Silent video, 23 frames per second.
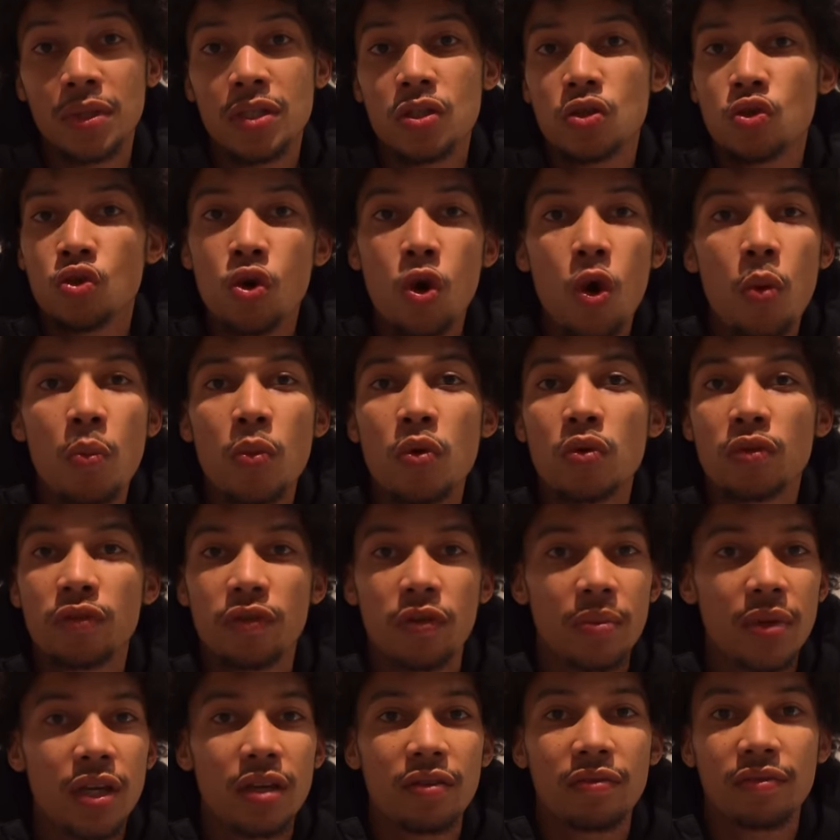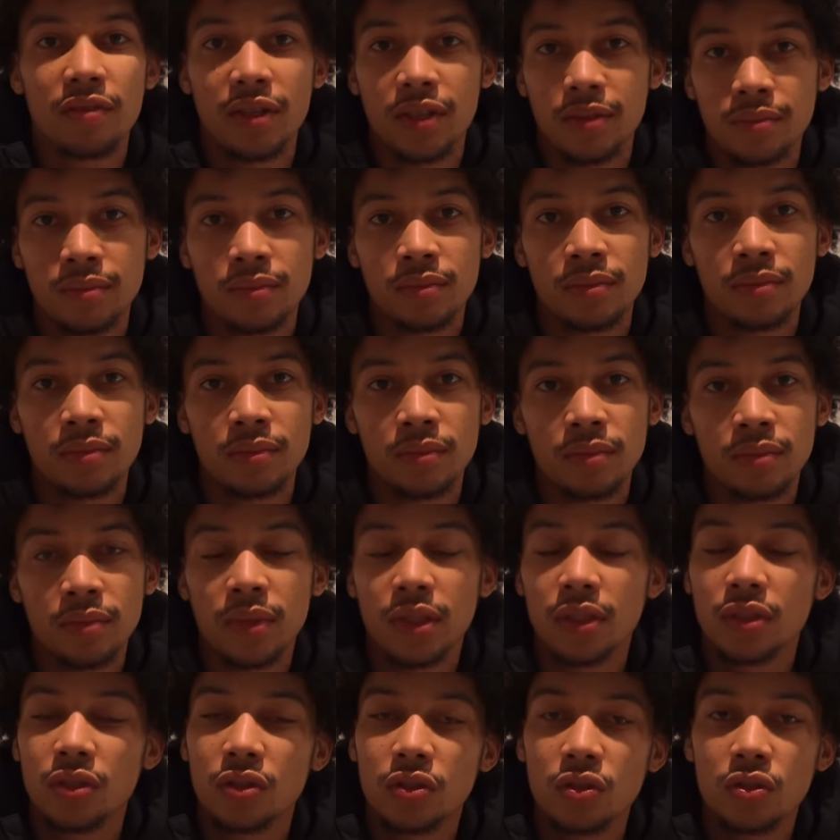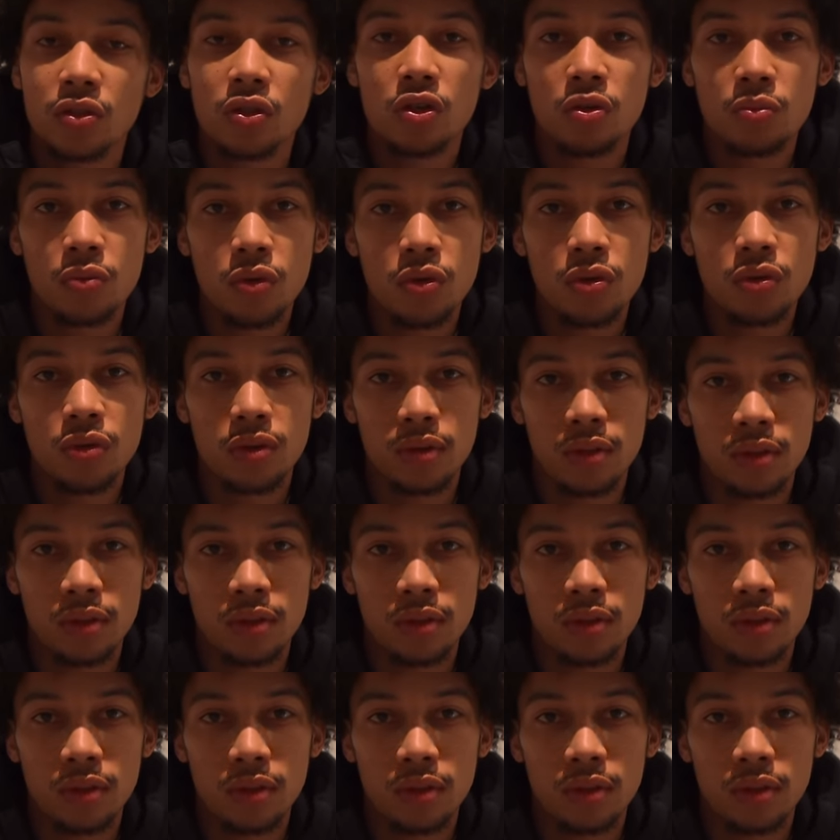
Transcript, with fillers: it's normal for me fam. It's normal.